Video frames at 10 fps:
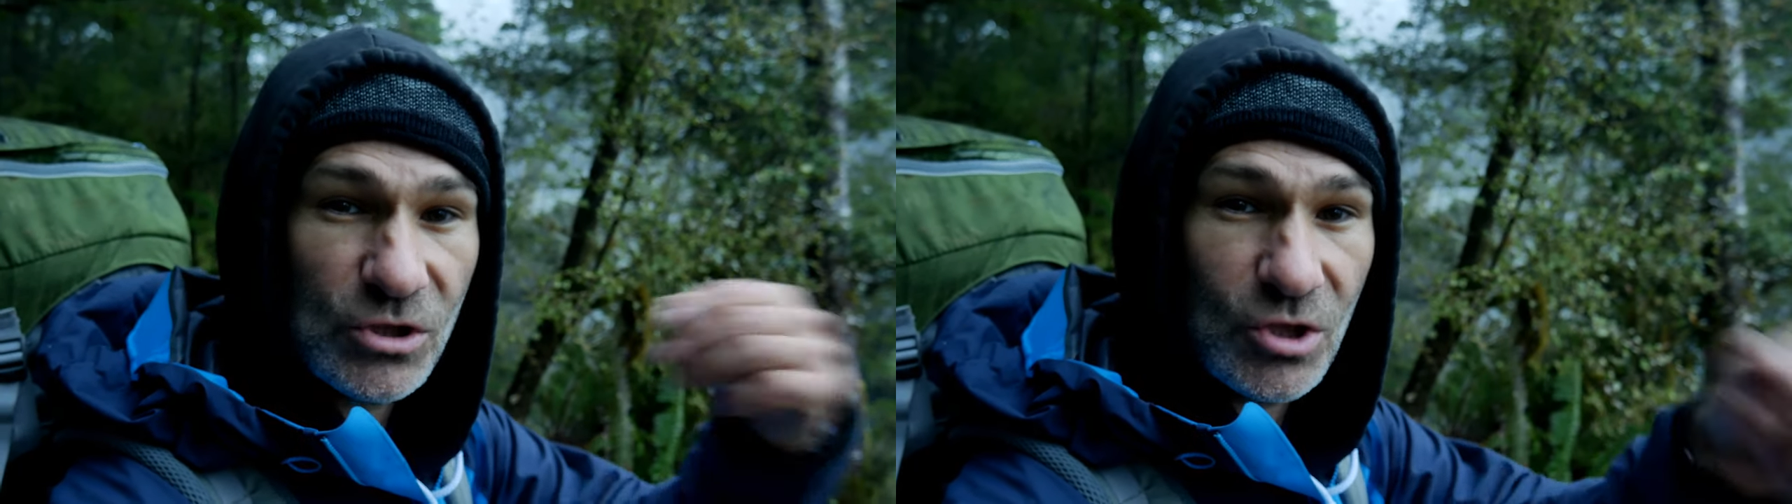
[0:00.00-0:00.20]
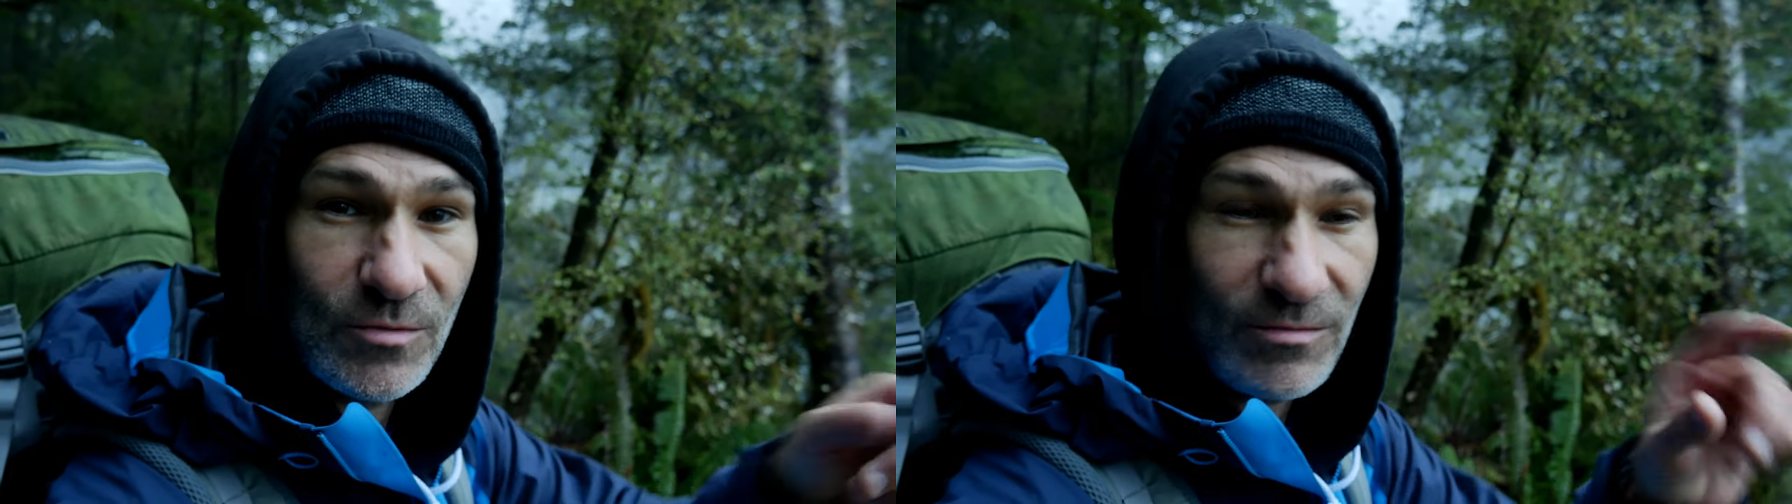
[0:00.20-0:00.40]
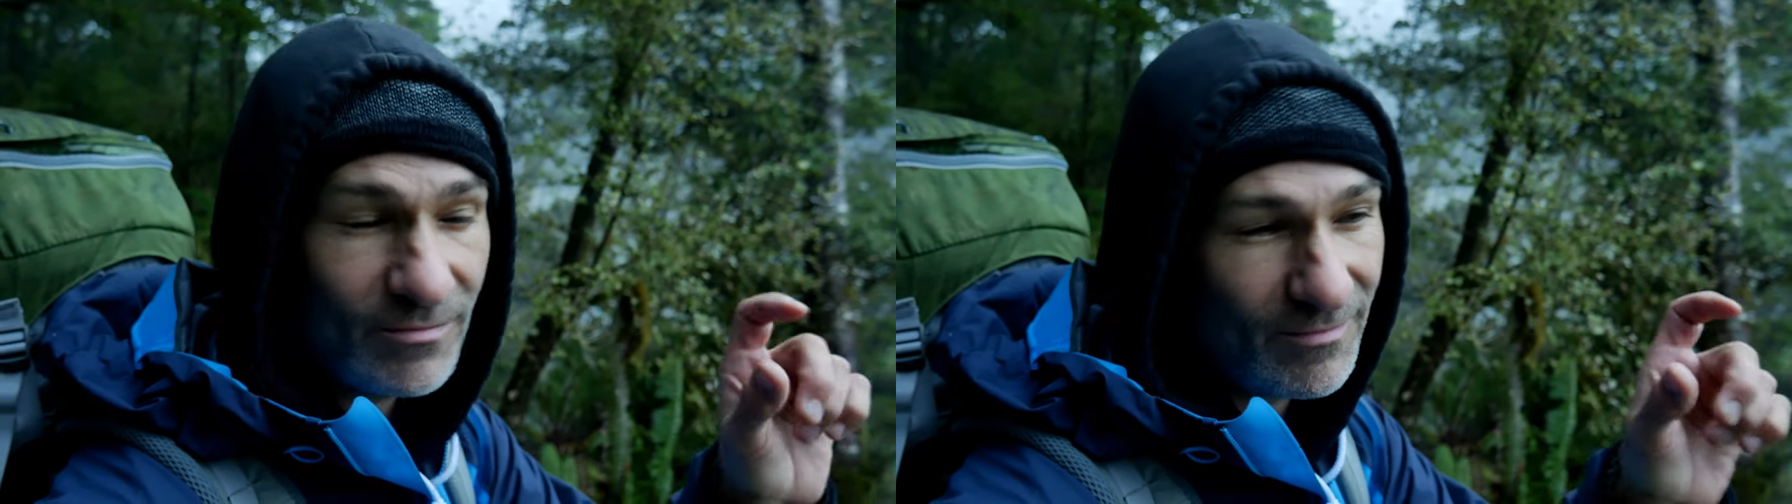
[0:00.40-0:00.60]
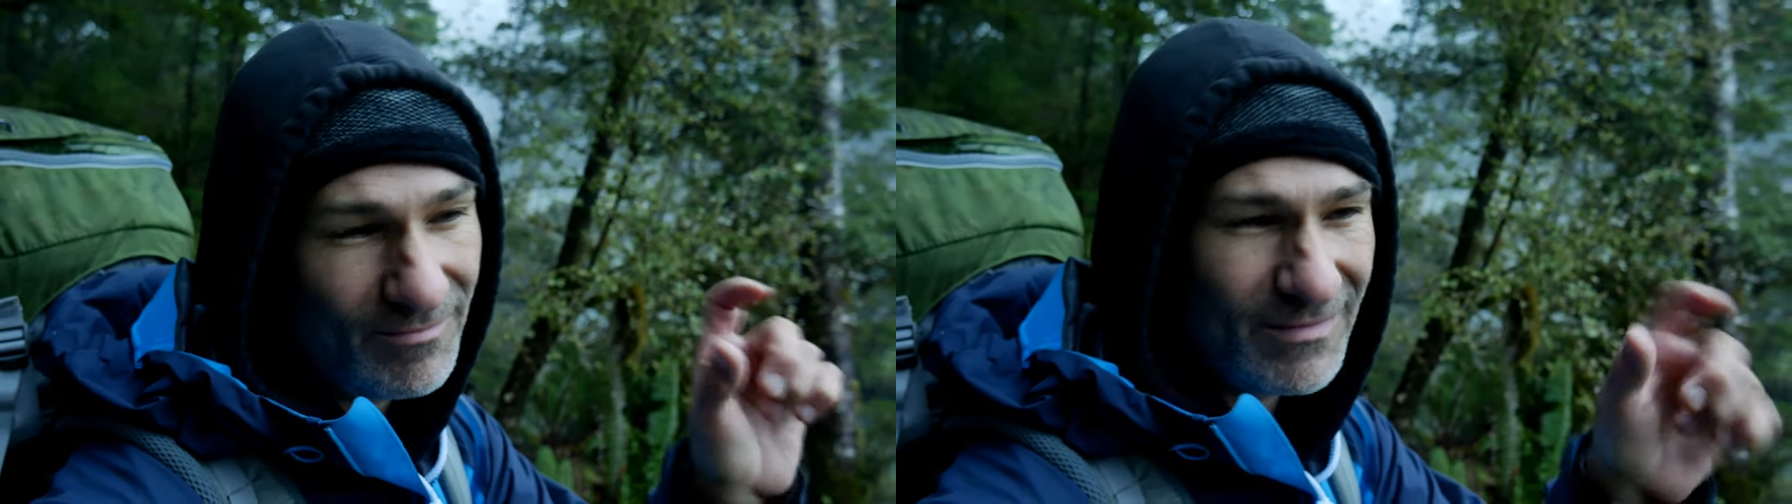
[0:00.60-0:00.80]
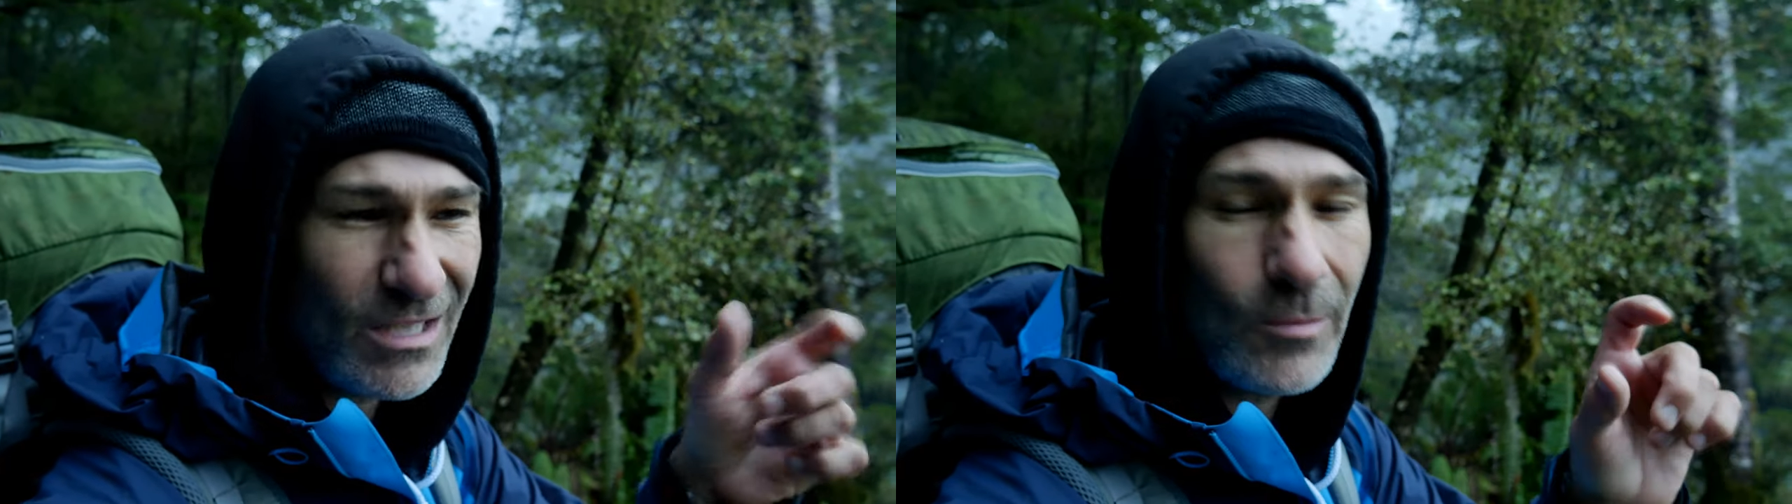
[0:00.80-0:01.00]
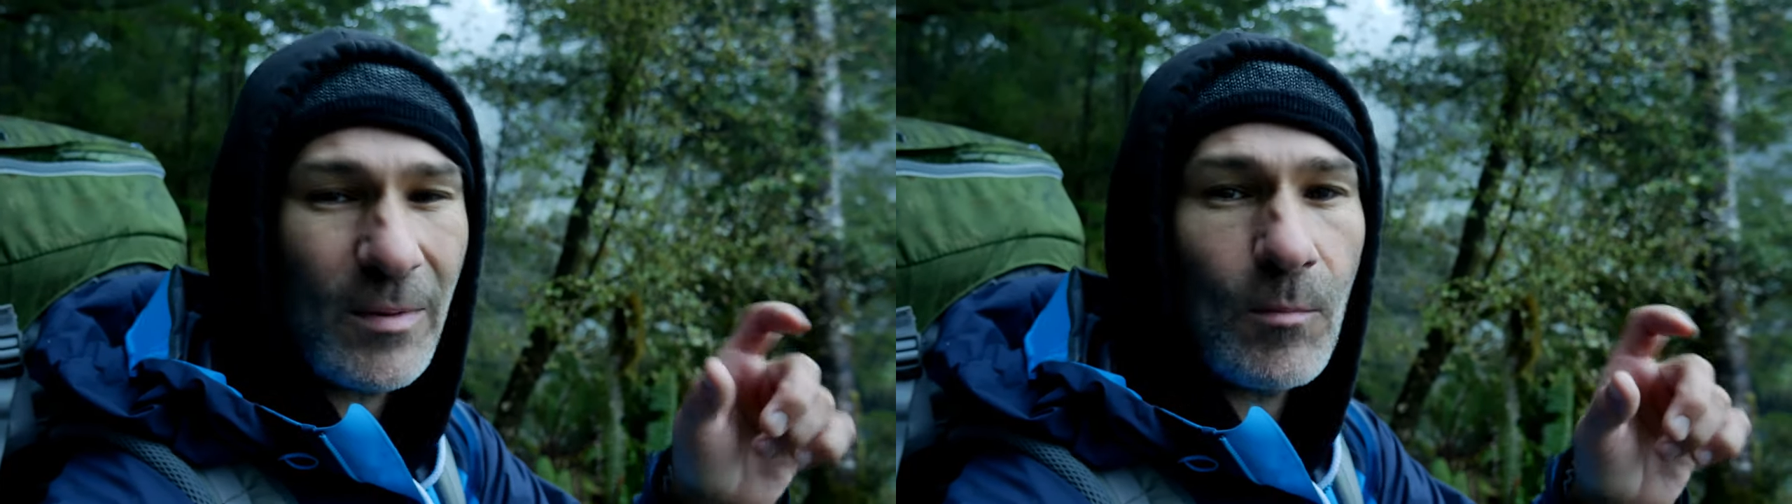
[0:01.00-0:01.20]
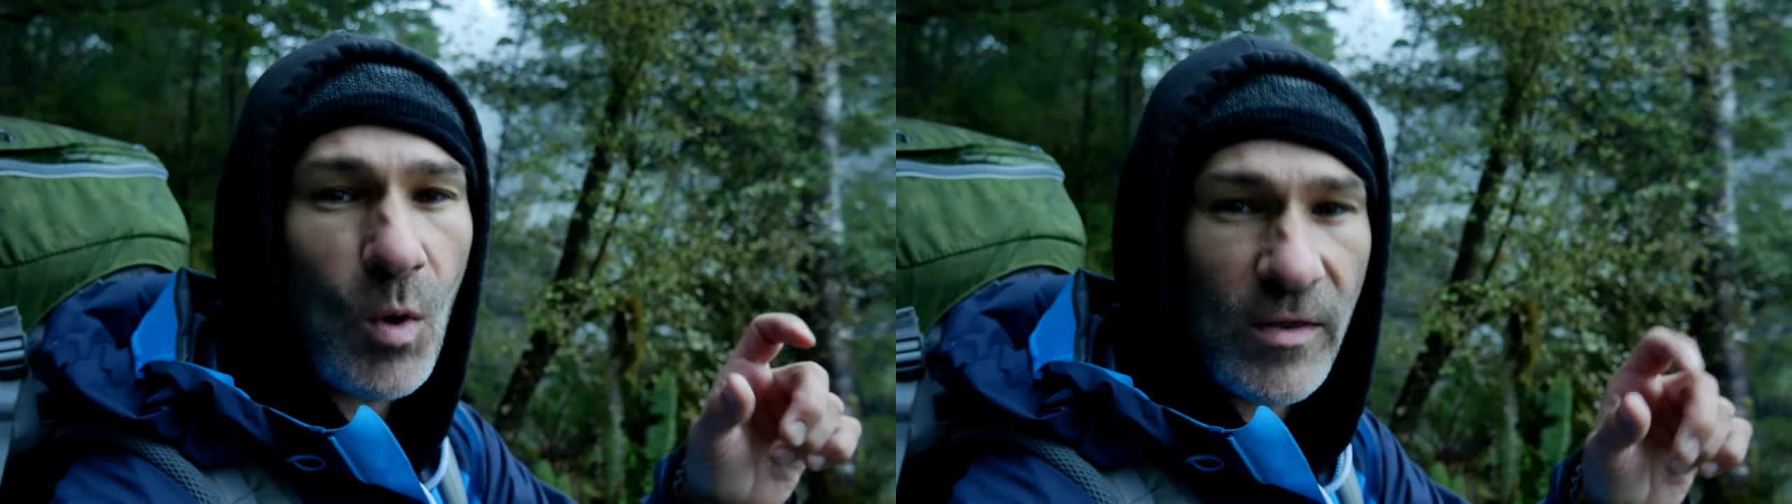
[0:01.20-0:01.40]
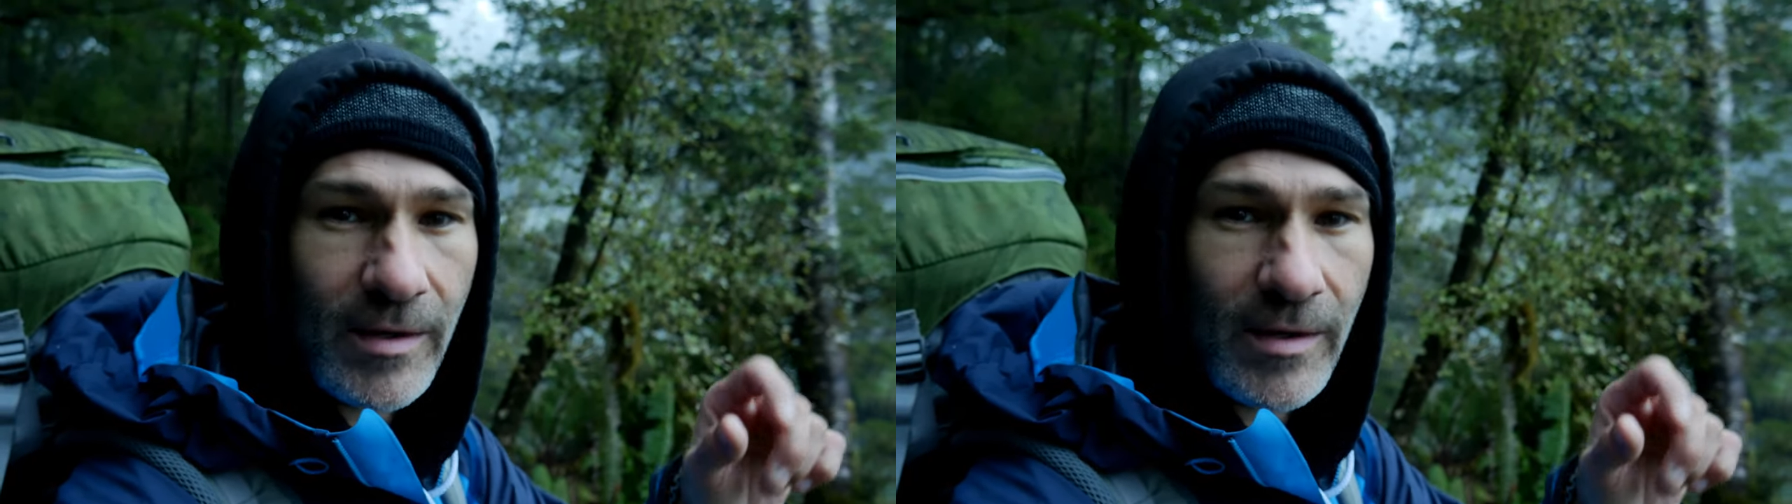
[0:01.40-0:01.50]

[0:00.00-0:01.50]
a little bit more